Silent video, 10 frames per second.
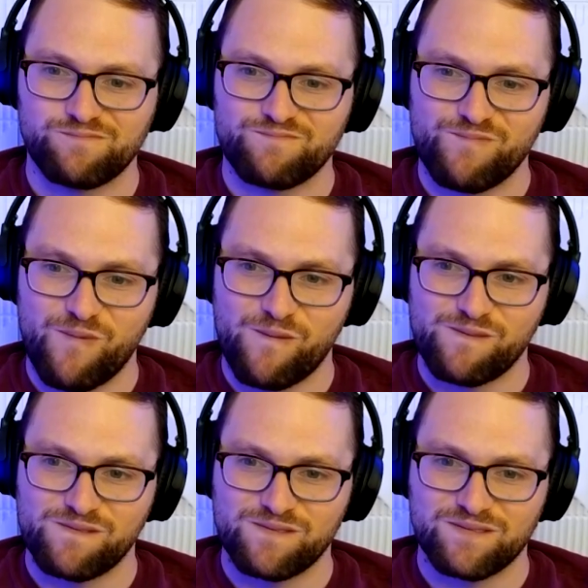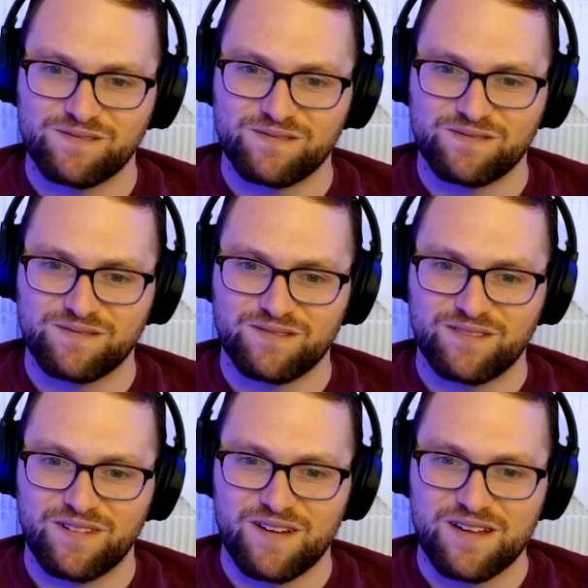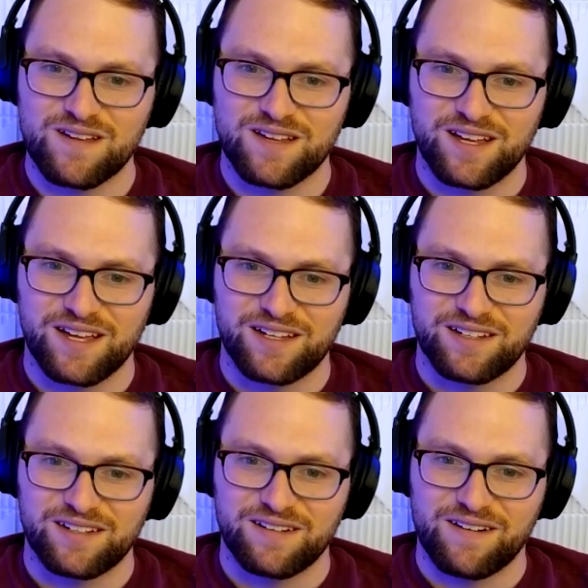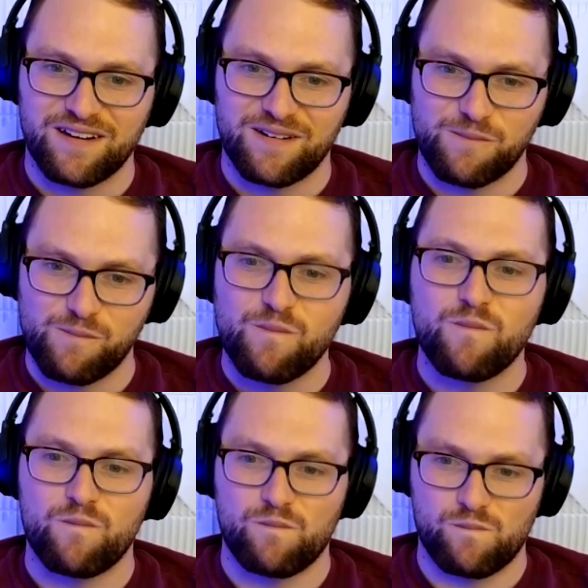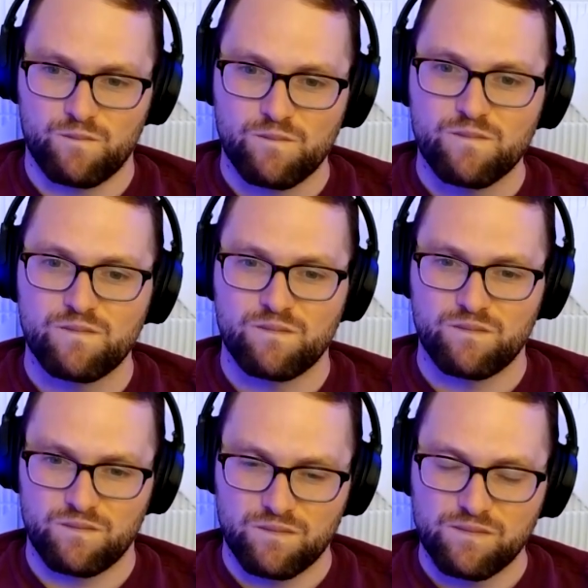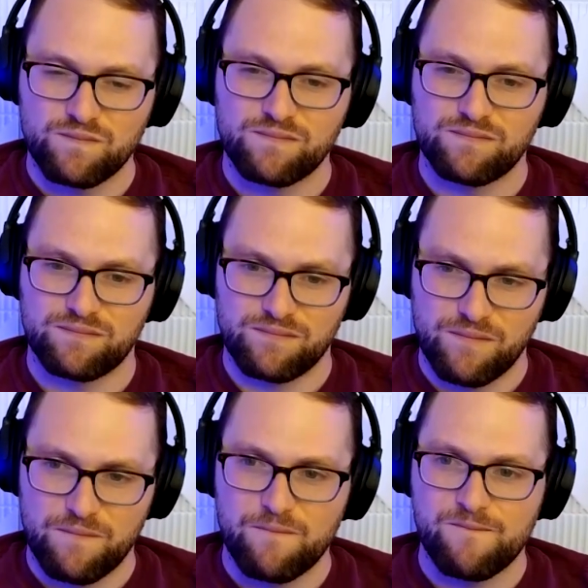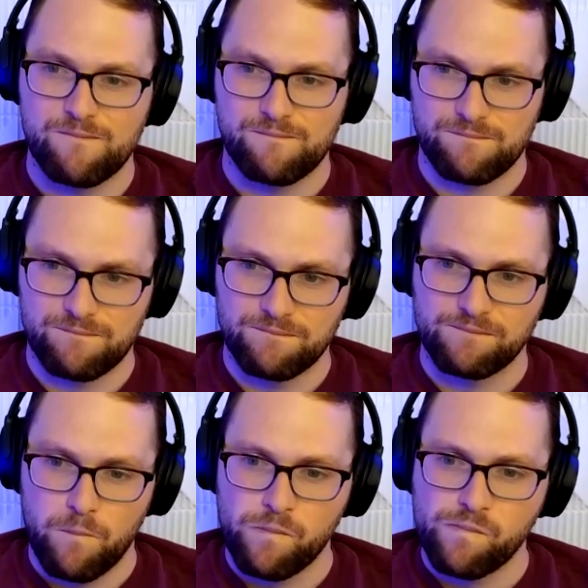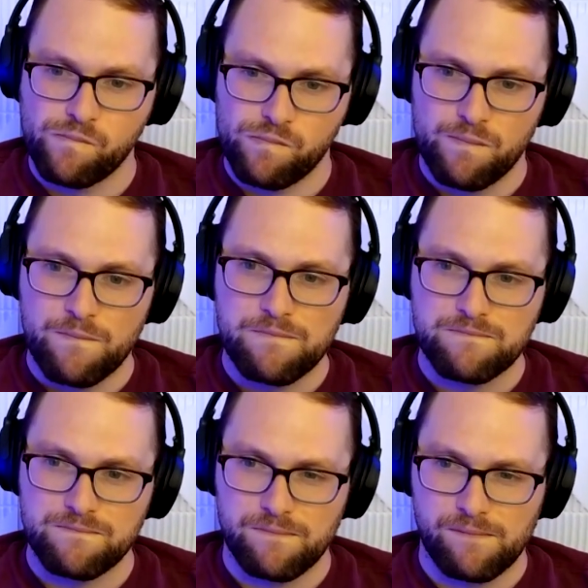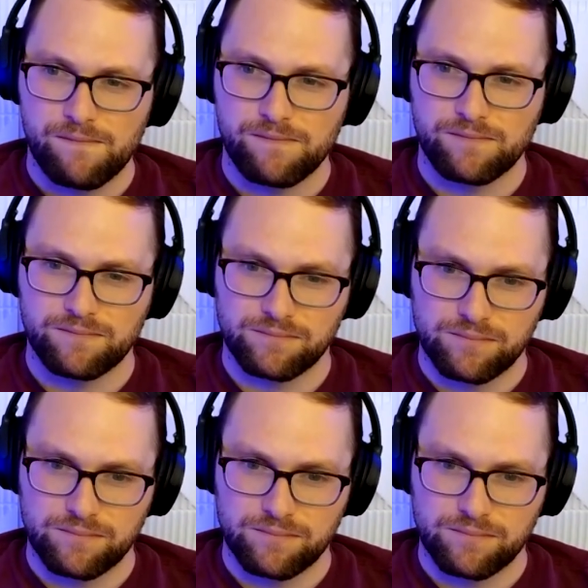(silent)